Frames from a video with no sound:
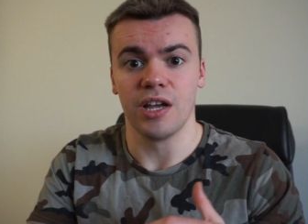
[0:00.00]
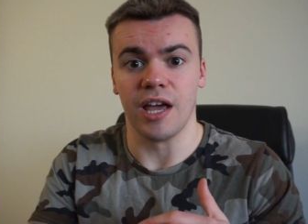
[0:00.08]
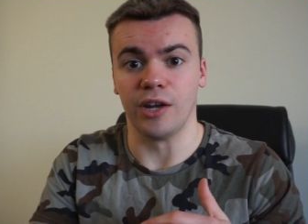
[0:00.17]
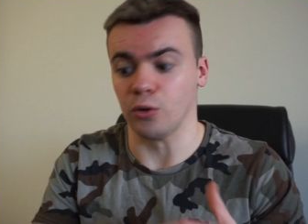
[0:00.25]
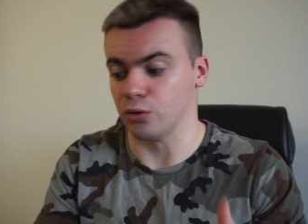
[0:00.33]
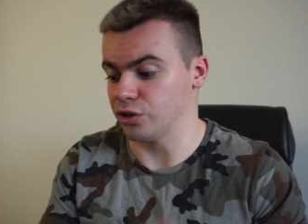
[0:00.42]

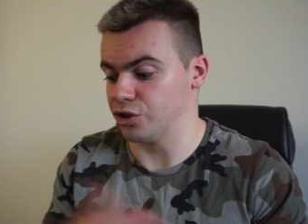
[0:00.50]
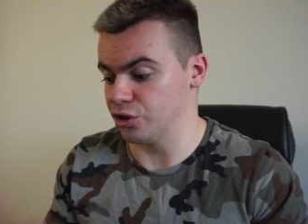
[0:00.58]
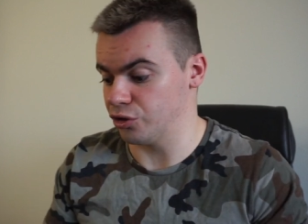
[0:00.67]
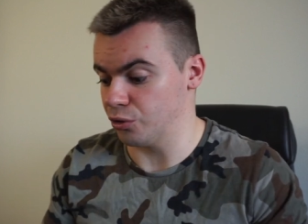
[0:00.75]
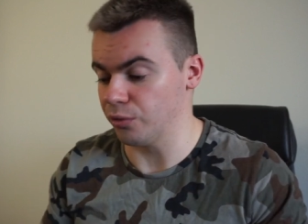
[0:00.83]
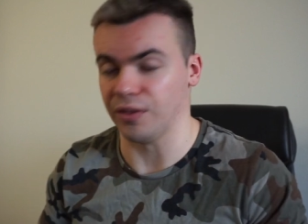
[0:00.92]
in order to
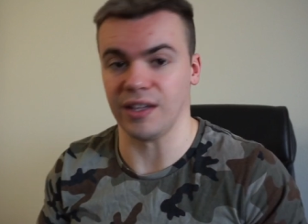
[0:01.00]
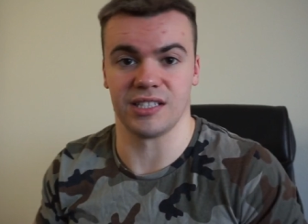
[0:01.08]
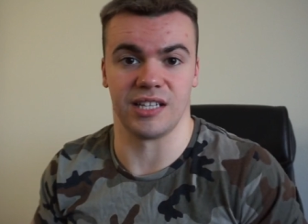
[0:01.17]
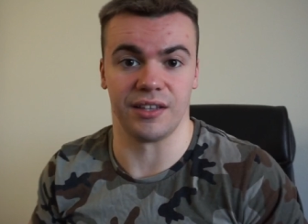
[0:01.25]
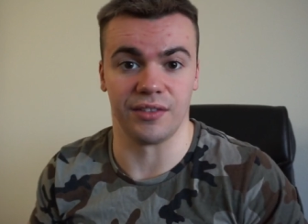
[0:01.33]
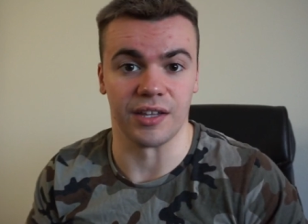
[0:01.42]
do things
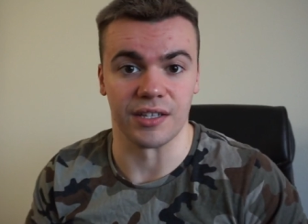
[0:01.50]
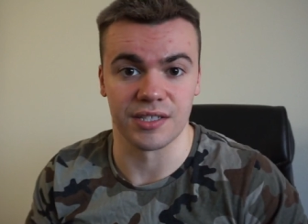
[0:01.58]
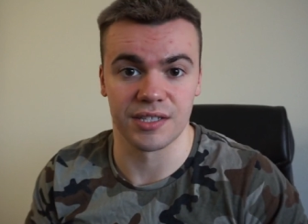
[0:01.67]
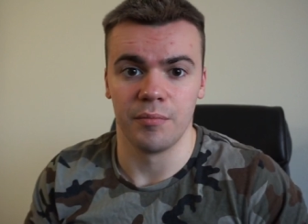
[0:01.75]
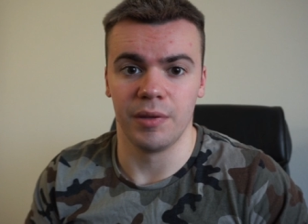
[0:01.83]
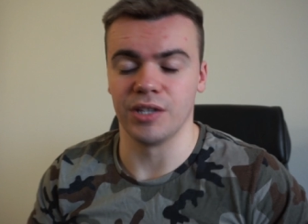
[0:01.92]
like
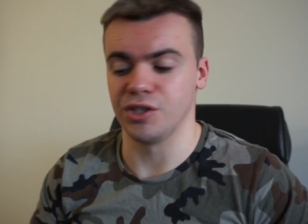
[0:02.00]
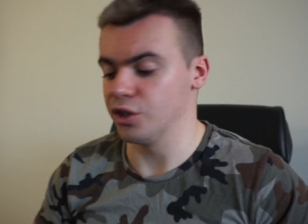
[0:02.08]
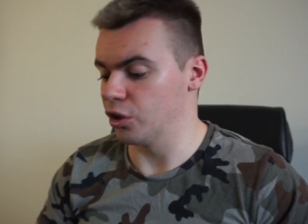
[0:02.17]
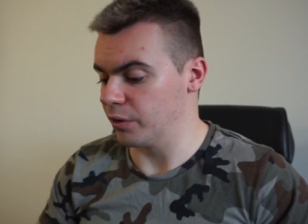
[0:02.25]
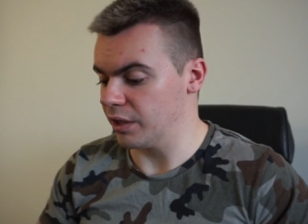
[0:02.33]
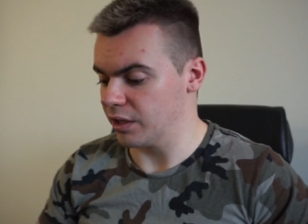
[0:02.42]
this. Because, you
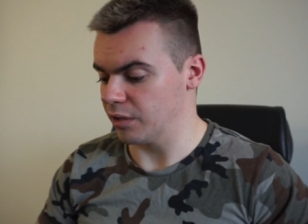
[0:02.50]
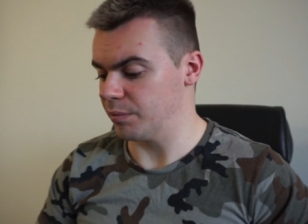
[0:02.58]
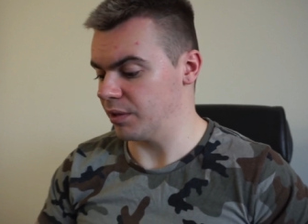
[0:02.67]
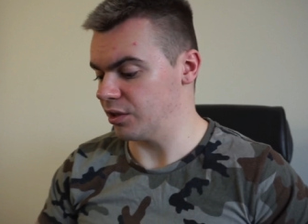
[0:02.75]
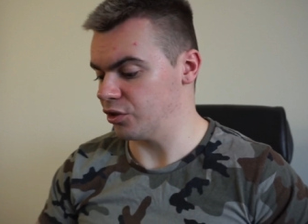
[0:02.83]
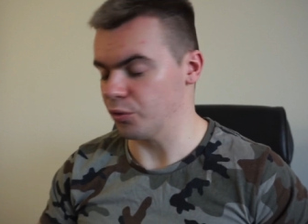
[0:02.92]
know, he could
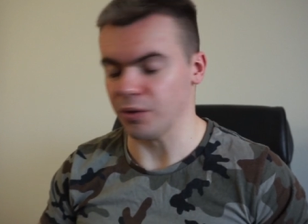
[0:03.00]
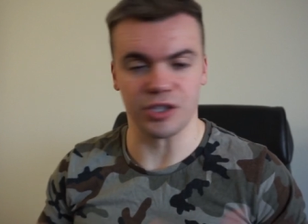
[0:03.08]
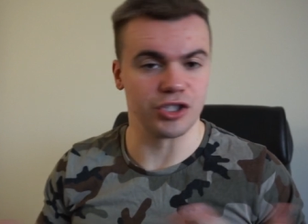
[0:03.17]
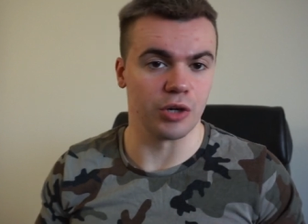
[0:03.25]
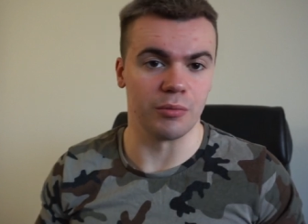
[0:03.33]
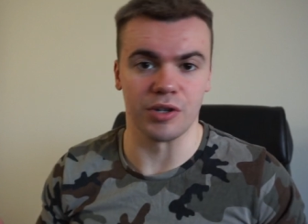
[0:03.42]
be doing
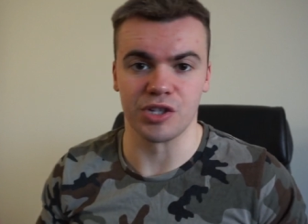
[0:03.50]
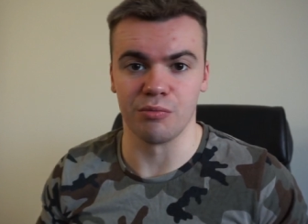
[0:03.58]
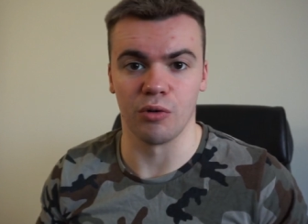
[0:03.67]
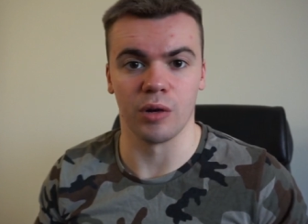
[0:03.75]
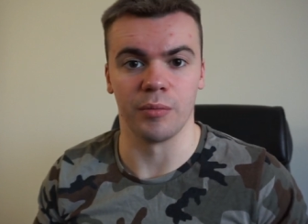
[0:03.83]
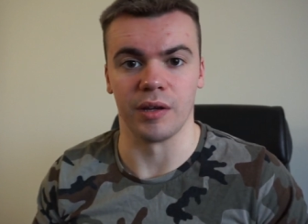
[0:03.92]
so much
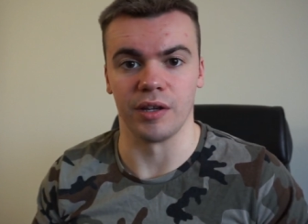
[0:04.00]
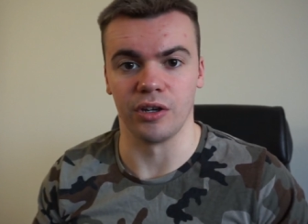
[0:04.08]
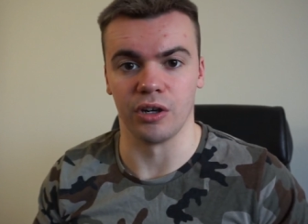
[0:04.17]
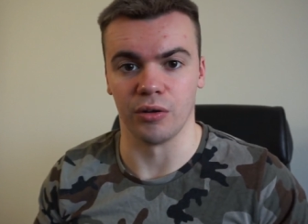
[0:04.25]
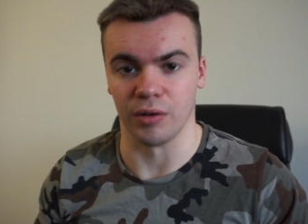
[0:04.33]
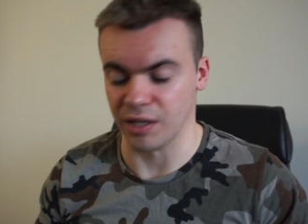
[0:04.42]
more, but, you
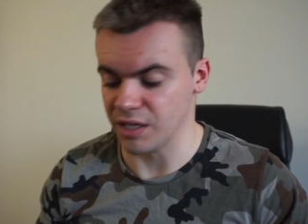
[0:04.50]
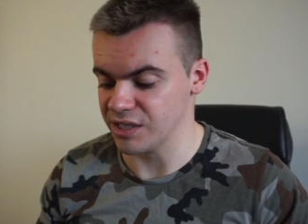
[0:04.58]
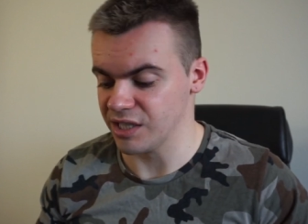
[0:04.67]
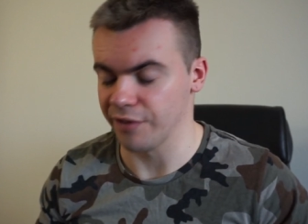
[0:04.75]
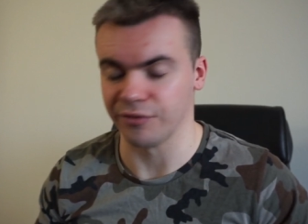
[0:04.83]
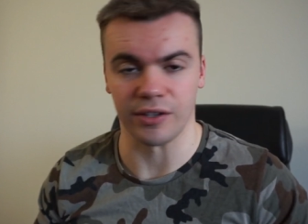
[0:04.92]
know, he's
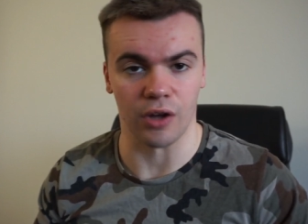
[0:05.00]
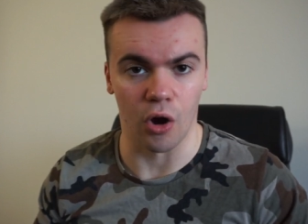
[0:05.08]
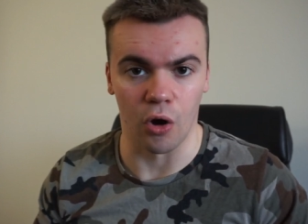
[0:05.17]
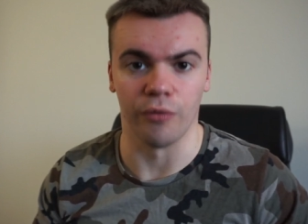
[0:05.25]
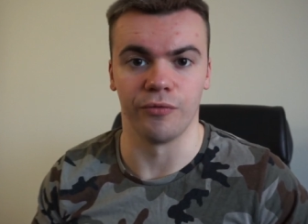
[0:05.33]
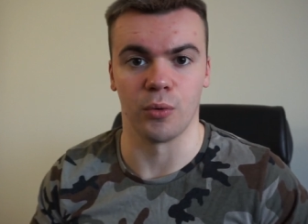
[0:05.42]
definitely
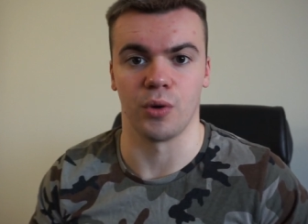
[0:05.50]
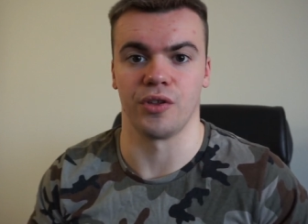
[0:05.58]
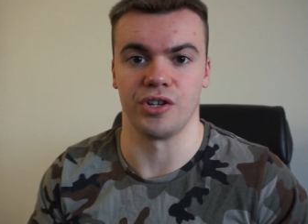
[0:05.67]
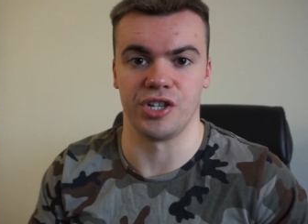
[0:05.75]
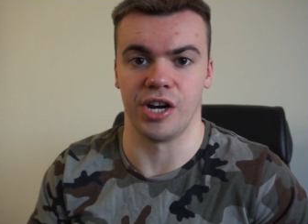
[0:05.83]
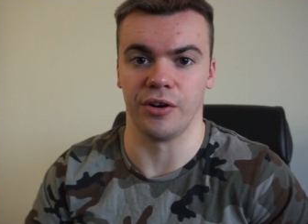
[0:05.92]
all for the
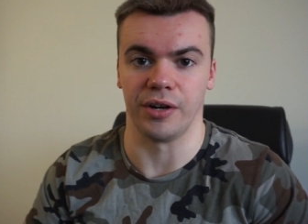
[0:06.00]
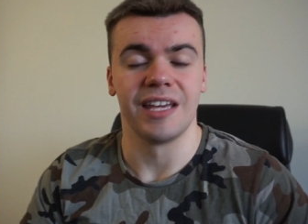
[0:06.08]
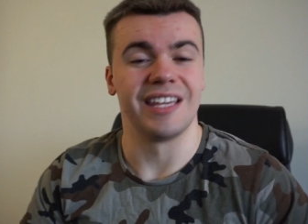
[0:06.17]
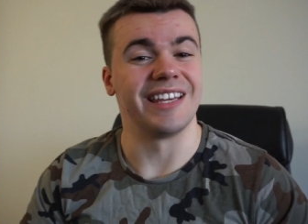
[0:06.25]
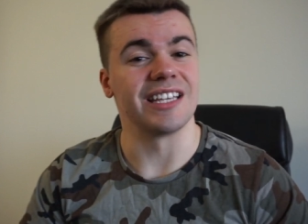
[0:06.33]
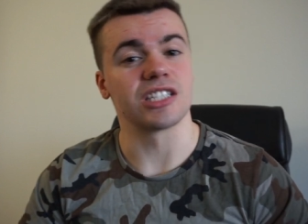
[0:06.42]
charity.
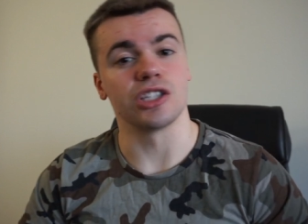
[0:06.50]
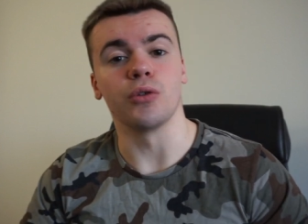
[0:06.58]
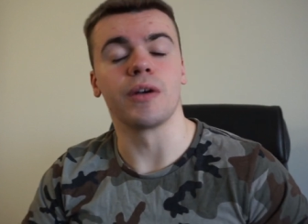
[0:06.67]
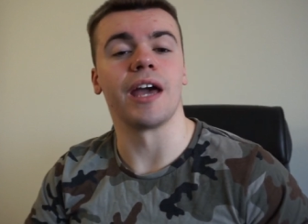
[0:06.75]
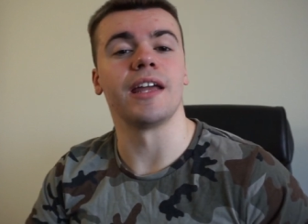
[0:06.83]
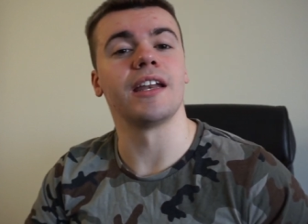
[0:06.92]
He is
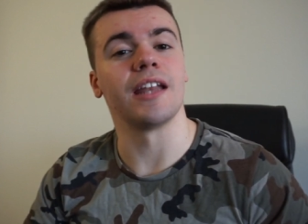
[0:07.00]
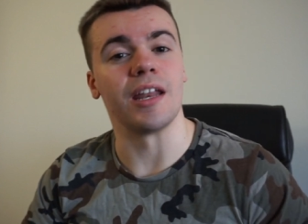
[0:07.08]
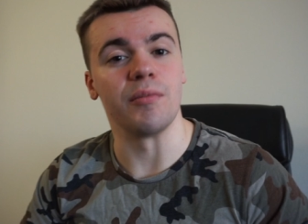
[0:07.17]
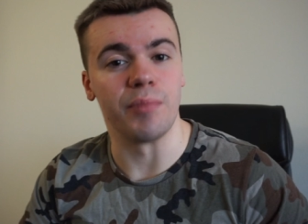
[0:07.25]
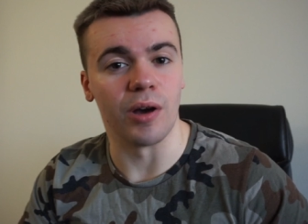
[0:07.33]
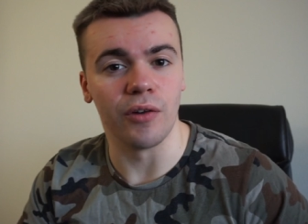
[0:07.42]
located
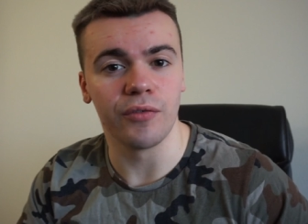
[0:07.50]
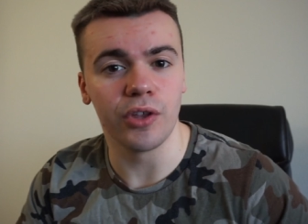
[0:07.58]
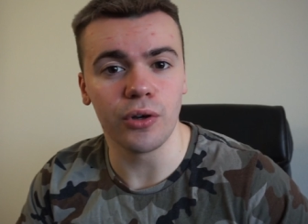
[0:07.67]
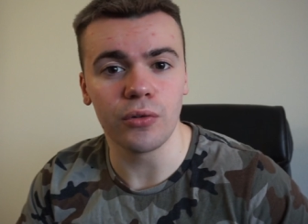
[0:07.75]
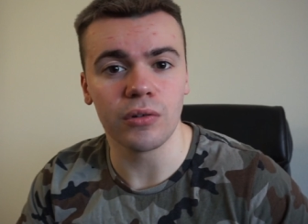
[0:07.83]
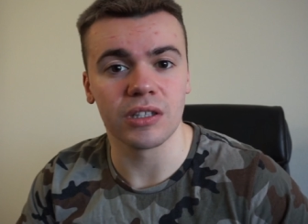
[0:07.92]
in
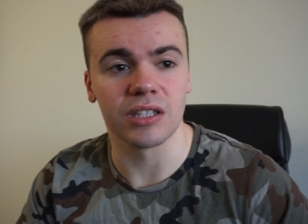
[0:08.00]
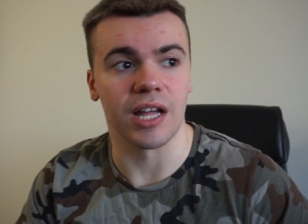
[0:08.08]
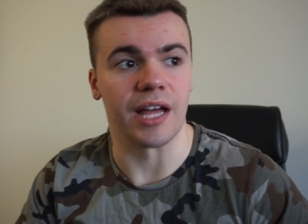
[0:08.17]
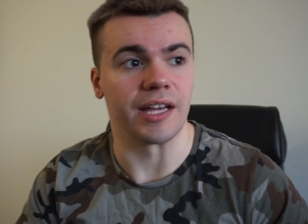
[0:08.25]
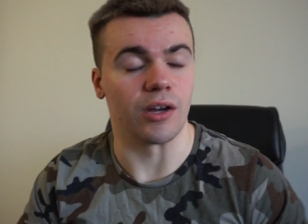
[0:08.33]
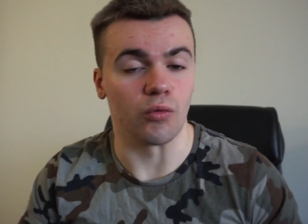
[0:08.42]
Bellevue, like